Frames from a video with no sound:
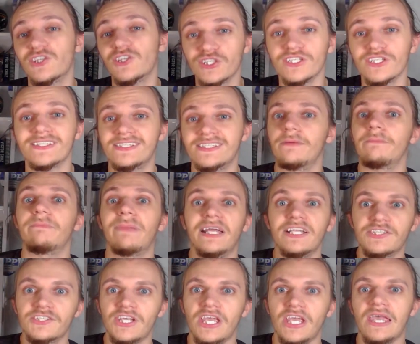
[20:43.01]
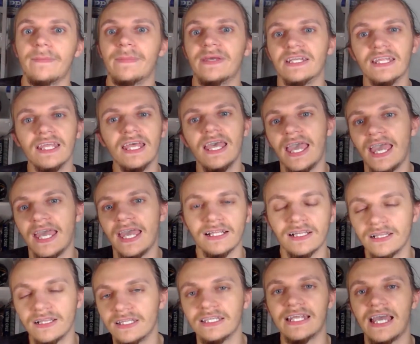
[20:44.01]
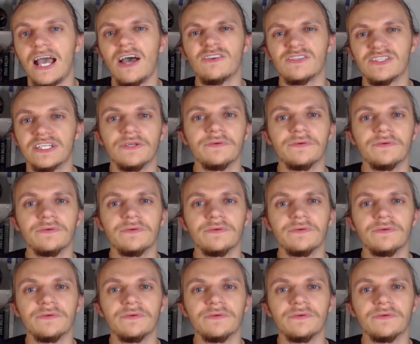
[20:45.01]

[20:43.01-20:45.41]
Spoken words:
goodness the bench came in and cleaned house,